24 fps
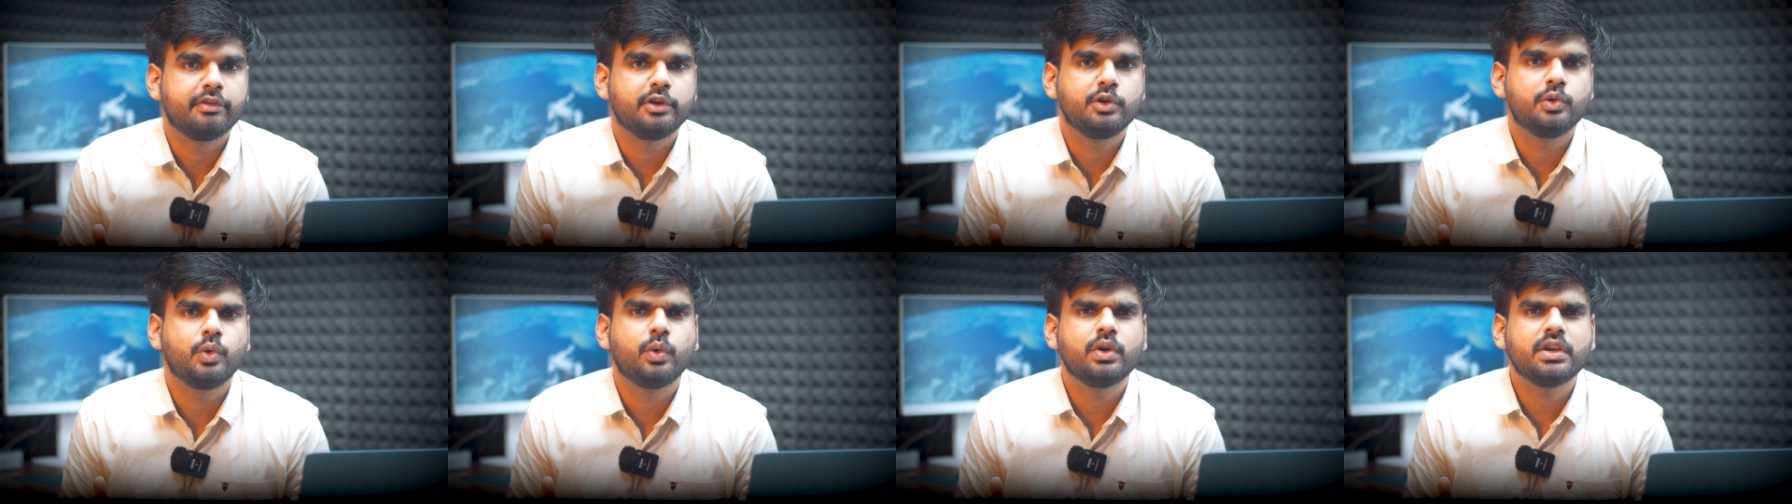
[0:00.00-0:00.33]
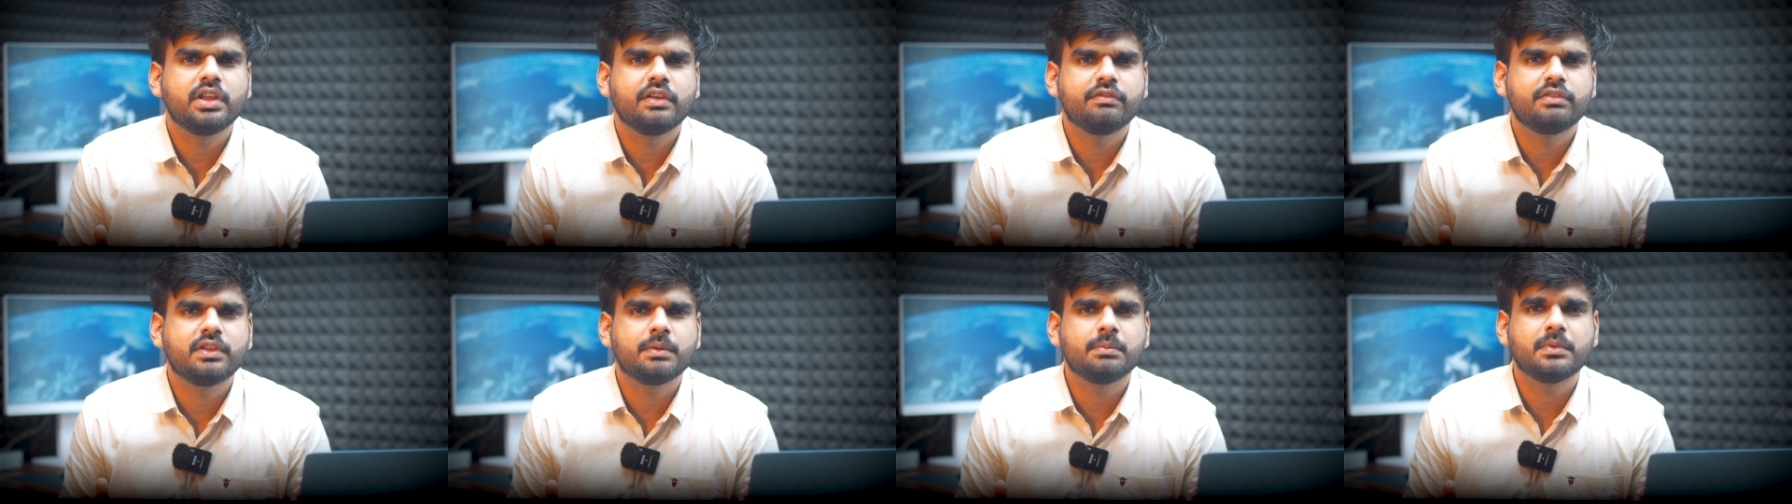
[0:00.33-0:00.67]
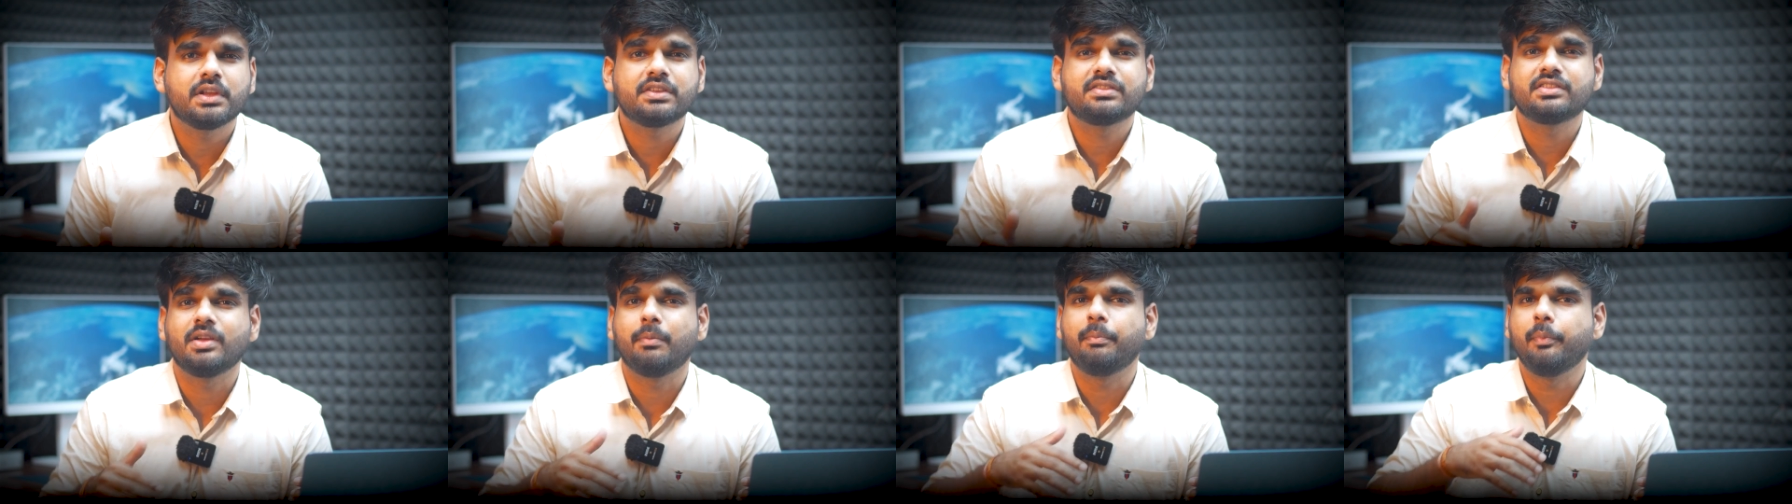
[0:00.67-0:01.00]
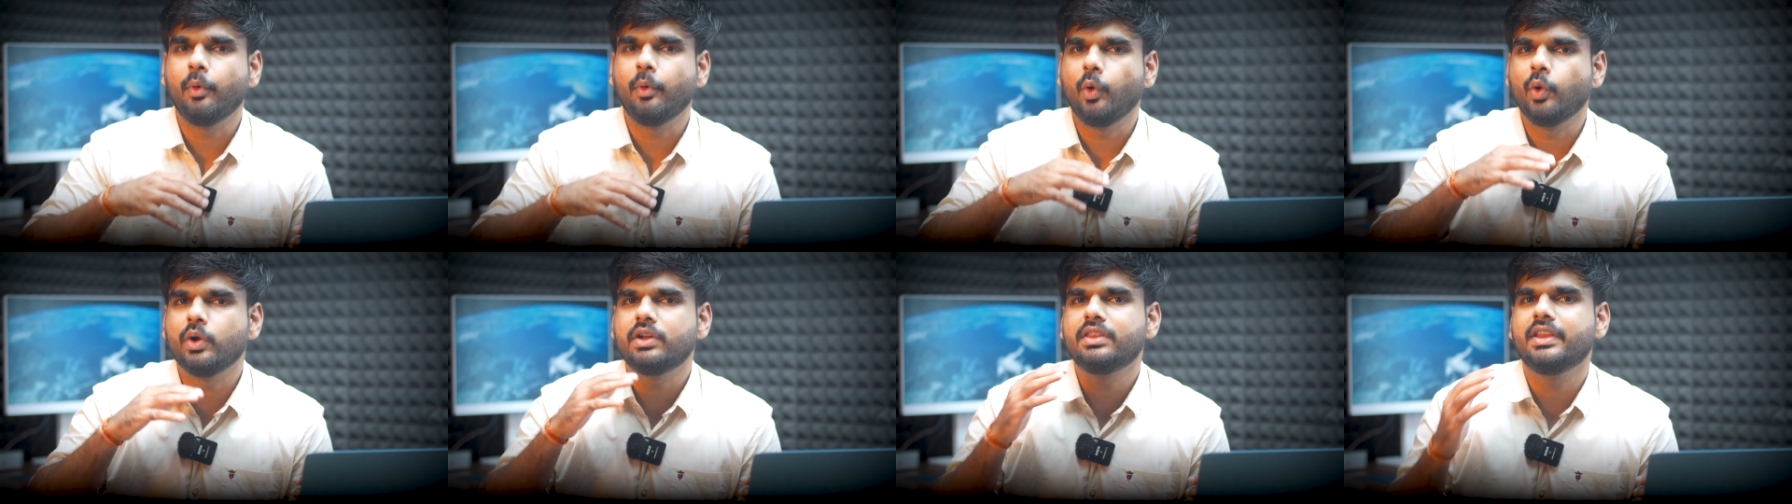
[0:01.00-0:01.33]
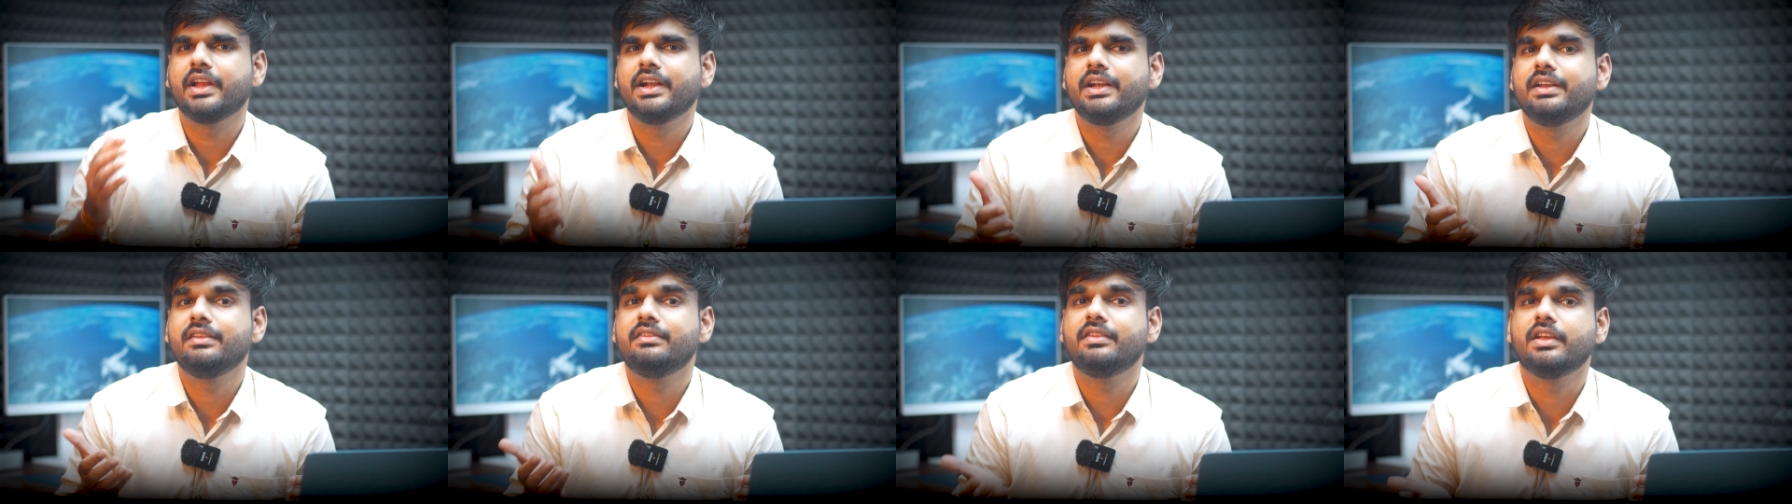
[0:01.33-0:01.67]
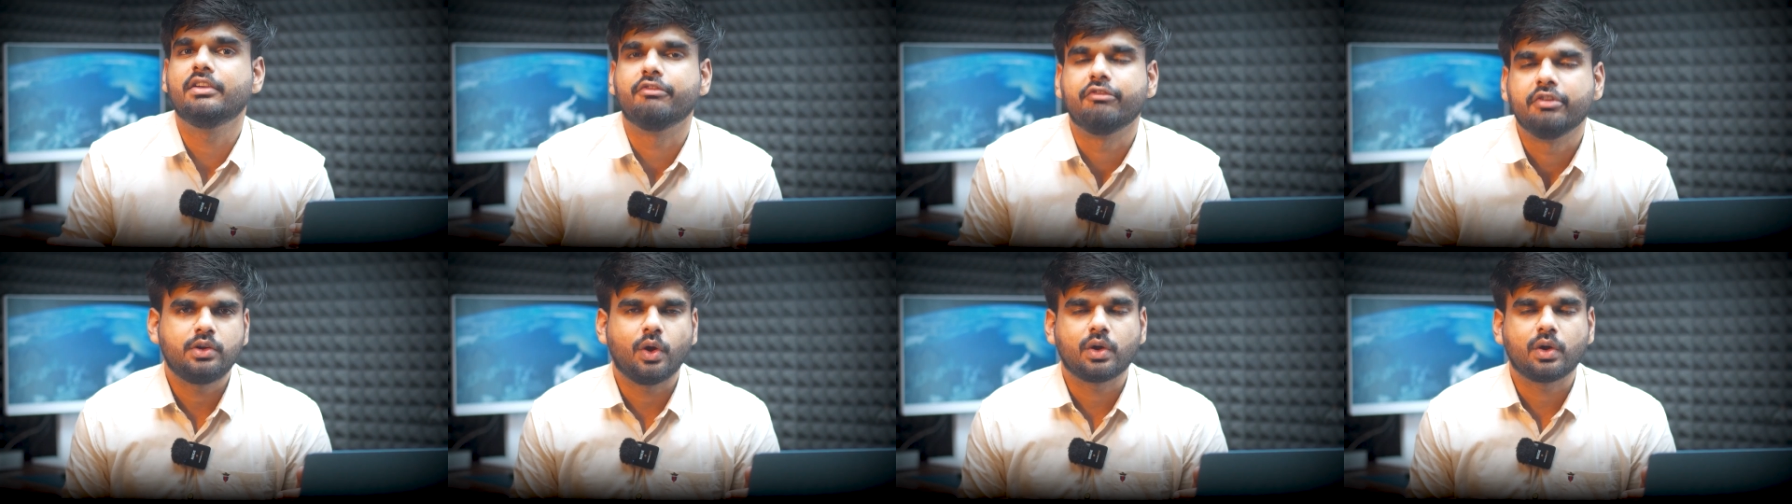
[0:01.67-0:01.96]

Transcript: we don't give them the support they deserve.